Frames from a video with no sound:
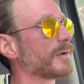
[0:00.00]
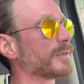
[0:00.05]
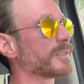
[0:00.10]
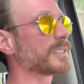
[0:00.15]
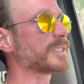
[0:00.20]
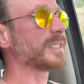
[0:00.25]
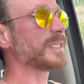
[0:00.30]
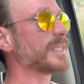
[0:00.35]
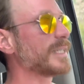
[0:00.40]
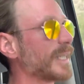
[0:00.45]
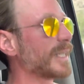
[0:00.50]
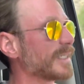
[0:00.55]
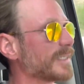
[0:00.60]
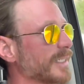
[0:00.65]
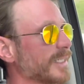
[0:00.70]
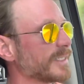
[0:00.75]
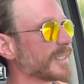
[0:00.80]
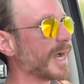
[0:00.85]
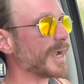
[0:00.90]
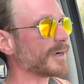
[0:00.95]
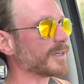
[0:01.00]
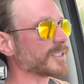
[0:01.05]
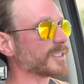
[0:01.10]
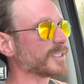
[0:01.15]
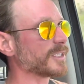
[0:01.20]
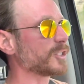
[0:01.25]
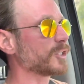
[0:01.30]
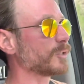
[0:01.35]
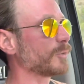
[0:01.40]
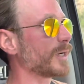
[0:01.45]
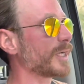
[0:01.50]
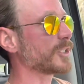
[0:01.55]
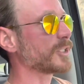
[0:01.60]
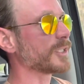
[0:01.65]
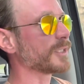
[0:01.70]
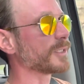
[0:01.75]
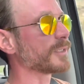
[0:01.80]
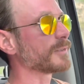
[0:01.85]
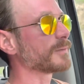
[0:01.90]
seen as a dire situation.